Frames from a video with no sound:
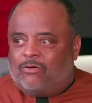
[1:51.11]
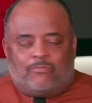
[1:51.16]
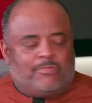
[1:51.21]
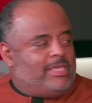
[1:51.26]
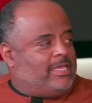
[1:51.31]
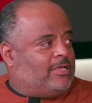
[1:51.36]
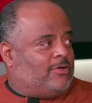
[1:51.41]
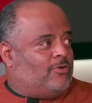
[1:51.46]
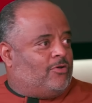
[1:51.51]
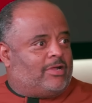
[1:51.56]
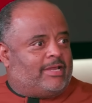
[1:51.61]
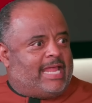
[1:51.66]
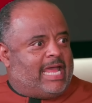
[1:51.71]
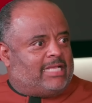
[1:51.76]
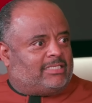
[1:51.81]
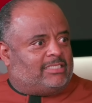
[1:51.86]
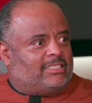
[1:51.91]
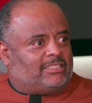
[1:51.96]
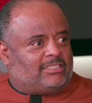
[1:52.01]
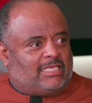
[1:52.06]
we can
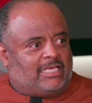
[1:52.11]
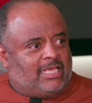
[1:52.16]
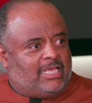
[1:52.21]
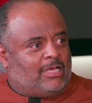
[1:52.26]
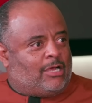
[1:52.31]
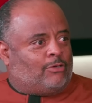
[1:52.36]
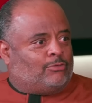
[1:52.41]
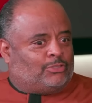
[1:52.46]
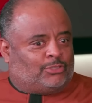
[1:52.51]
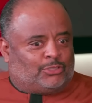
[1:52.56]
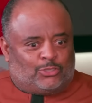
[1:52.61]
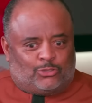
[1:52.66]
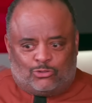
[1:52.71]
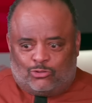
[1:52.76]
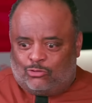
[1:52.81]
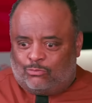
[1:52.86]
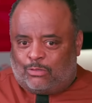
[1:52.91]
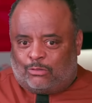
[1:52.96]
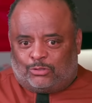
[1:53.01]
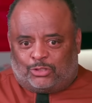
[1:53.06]
organize this thing on
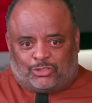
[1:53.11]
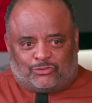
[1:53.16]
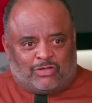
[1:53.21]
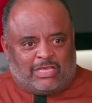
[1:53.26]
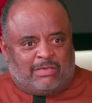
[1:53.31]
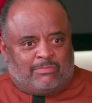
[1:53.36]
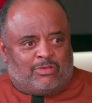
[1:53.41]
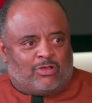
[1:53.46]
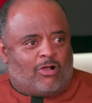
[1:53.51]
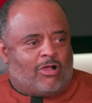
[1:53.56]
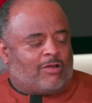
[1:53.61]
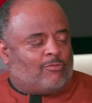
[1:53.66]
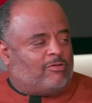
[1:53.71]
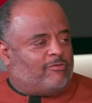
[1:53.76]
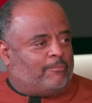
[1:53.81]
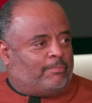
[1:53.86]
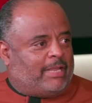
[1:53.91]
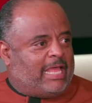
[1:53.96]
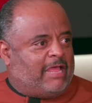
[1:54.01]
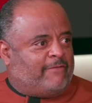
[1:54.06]
Zoom, on StreamYard, that's
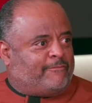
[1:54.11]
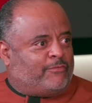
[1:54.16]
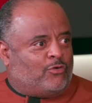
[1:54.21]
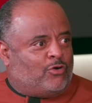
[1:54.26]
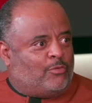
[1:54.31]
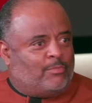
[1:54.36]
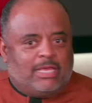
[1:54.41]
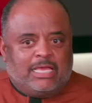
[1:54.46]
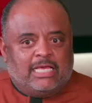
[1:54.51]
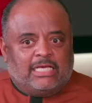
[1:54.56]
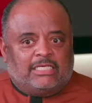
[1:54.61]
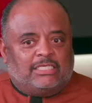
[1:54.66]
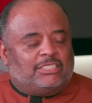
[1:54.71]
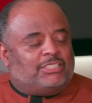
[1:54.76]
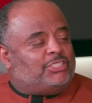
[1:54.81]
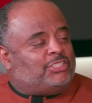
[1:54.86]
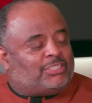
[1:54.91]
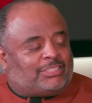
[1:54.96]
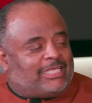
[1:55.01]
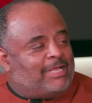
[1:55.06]
or right. platform. That's
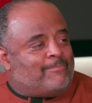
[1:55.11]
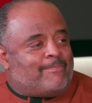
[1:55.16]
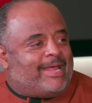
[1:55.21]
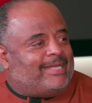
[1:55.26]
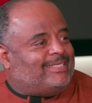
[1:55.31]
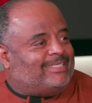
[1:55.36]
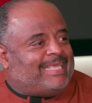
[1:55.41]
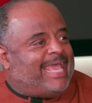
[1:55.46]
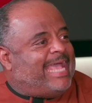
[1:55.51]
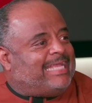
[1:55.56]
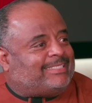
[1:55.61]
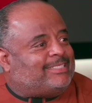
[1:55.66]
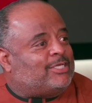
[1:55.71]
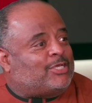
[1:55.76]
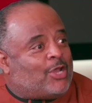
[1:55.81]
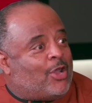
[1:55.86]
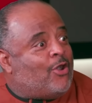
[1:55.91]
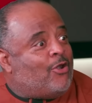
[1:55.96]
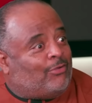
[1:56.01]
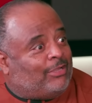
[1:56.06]
right. Somebody just has to
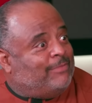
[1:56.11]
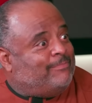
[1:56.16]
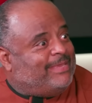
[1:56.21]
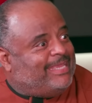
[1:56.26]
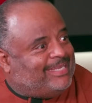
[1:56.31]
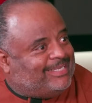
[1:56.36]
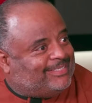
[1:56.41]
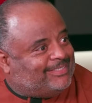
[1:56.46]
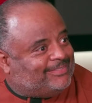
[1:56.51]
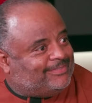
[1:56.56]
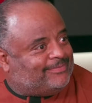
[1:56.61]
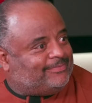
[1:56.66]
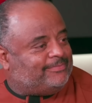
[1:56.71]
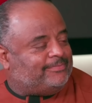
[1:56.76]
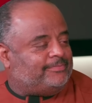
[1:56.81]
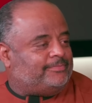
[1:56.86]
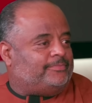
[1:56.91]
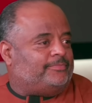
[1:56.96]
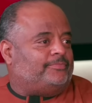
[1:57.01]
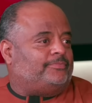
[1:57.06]
call a meeting. That's it.